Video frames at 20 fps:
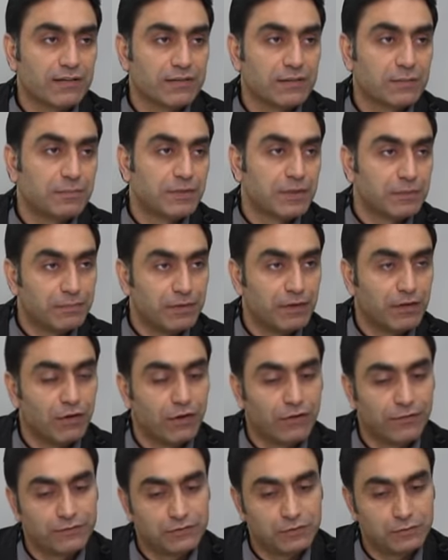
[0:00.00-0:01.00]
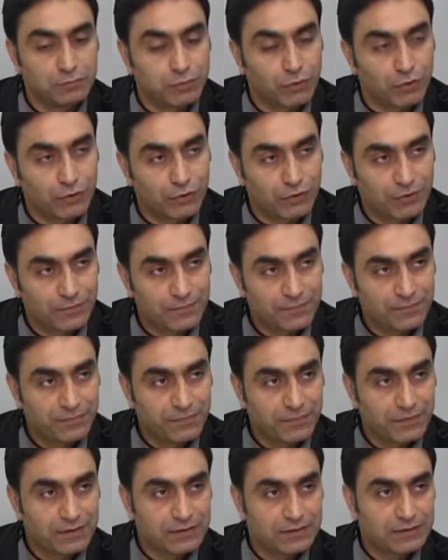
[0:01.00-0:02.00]
the people of the book,
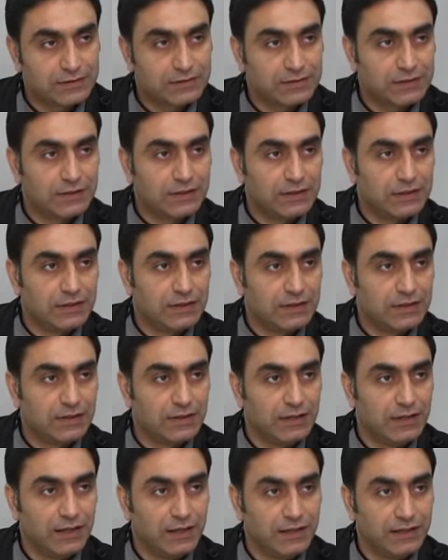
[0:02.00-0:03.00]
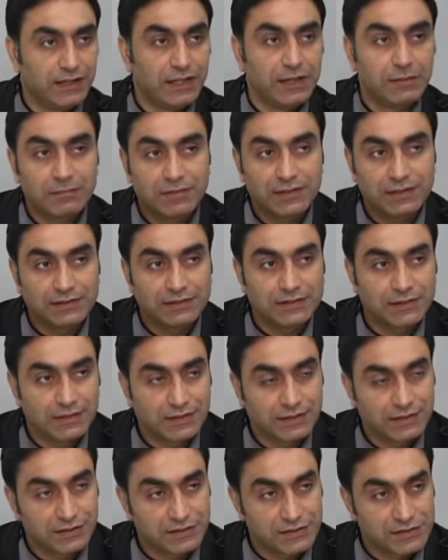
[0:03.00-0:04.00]
namely the
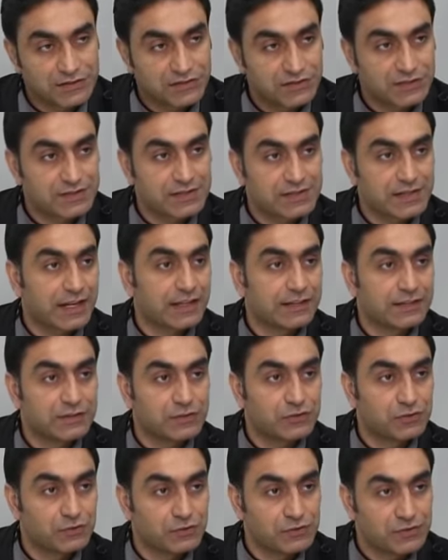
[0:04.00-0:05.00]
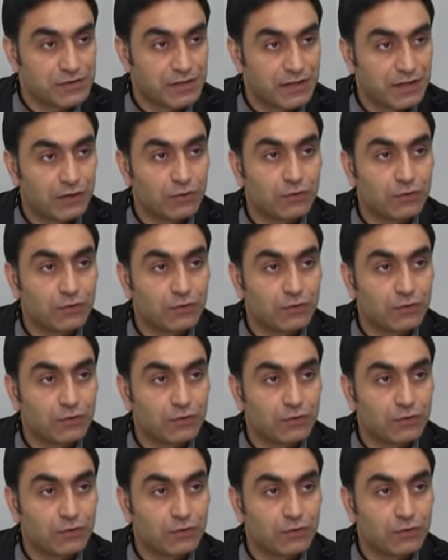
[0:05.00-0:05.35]
Christians and the Jews.